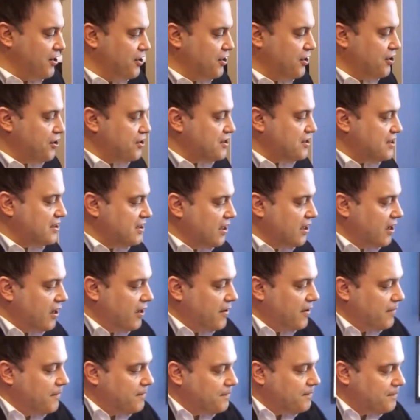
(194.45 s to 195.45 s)
Here's
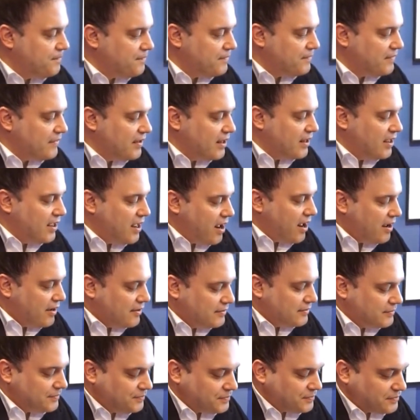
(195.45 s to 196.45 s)

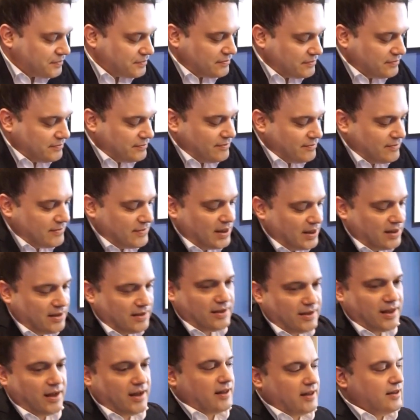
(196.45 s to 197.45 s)

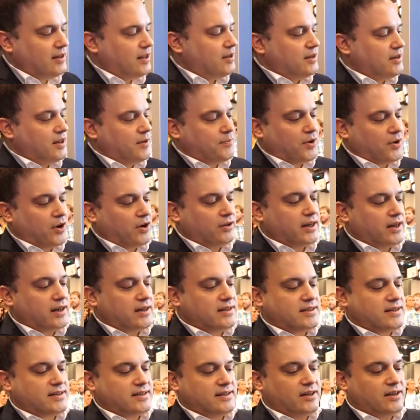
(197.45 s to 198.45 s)
the
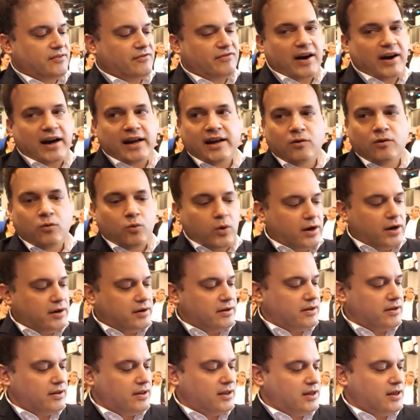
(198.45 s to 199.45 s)
products. The final one